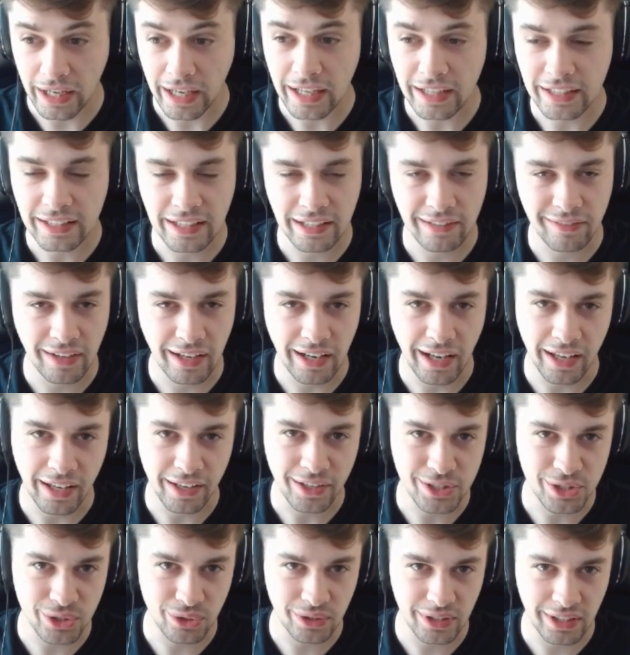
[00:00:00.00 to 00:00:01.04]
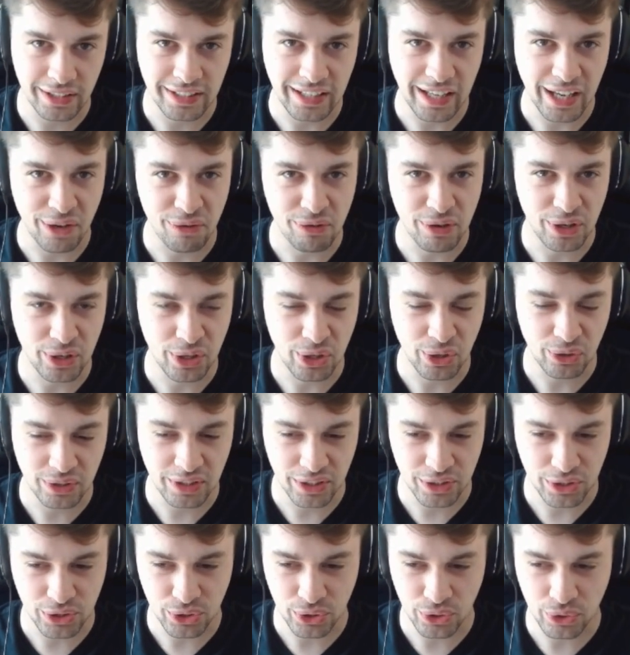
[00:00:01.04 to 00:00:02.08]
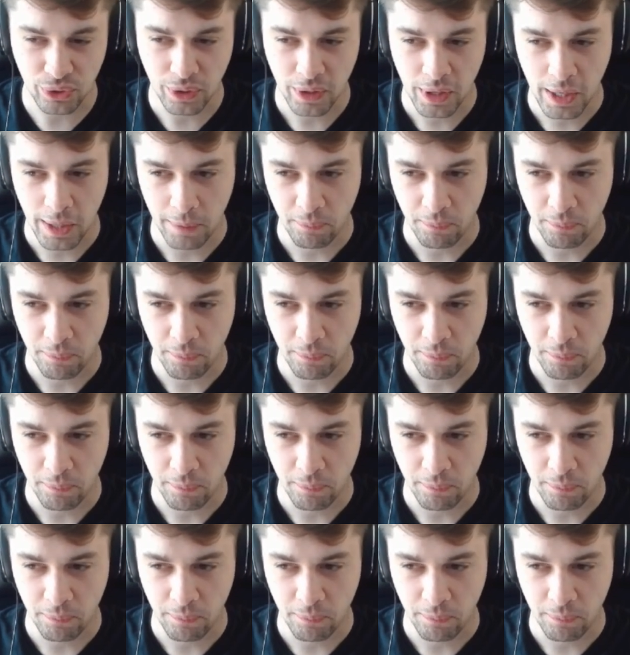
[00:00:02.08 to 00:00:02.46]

and leave a like so that I will know that you